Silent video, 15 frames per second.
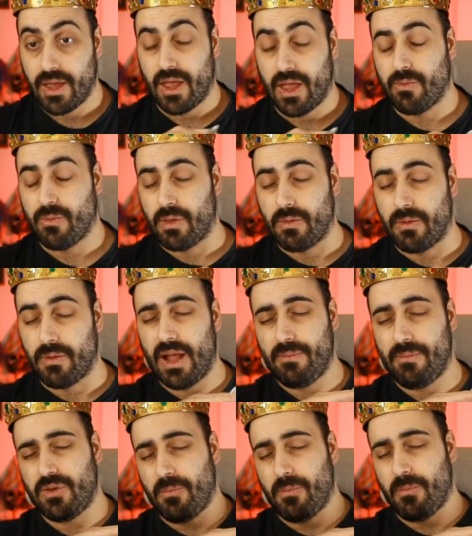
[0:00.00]
It will help
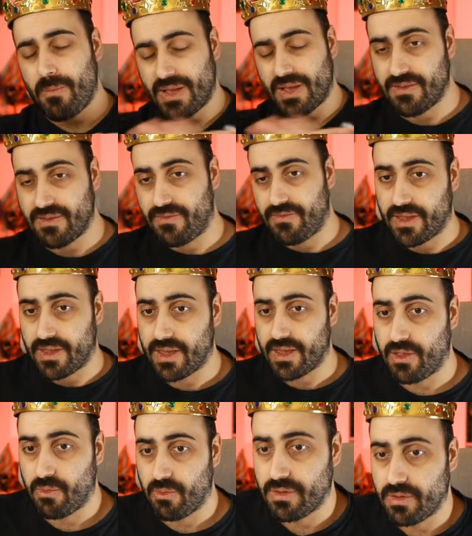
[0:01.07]
you massively, and
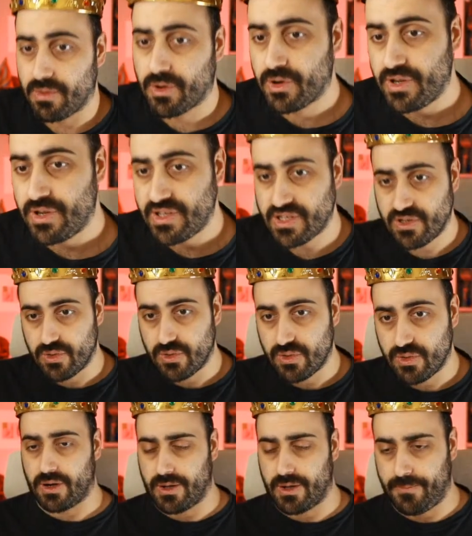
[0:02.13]
it will increase
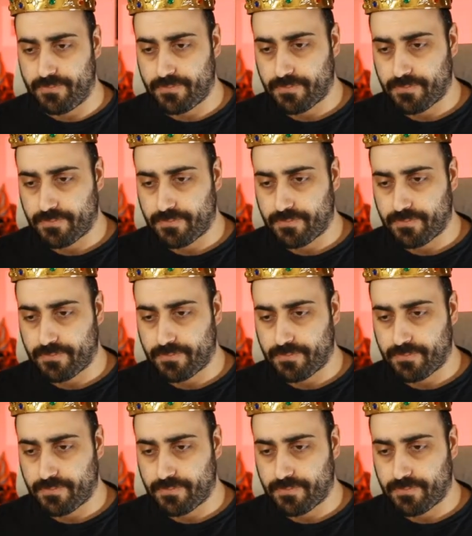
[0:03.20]
your